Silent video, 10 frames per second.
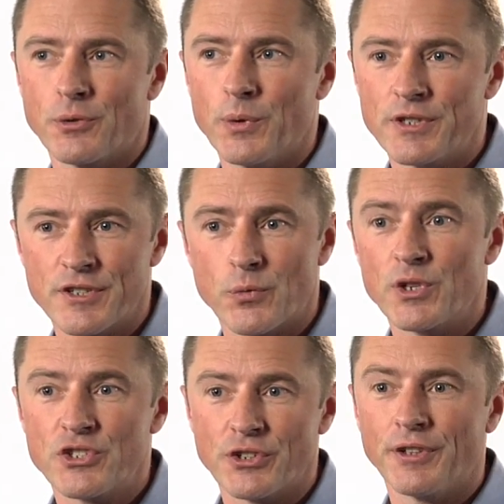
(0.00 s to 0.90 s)
which is
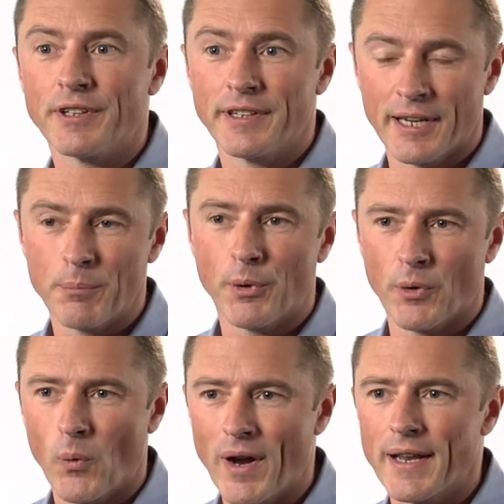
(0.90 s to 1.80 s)
Windchill
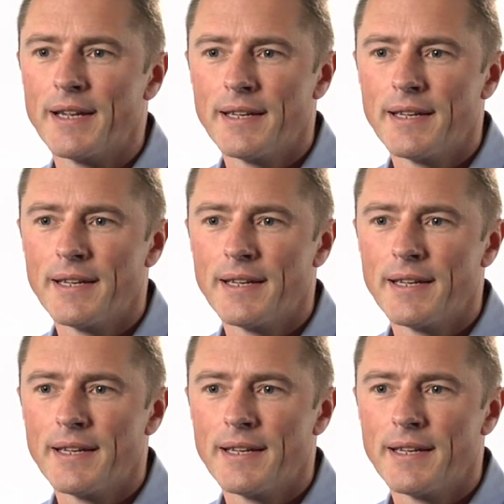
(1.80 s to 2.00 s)
9.1. And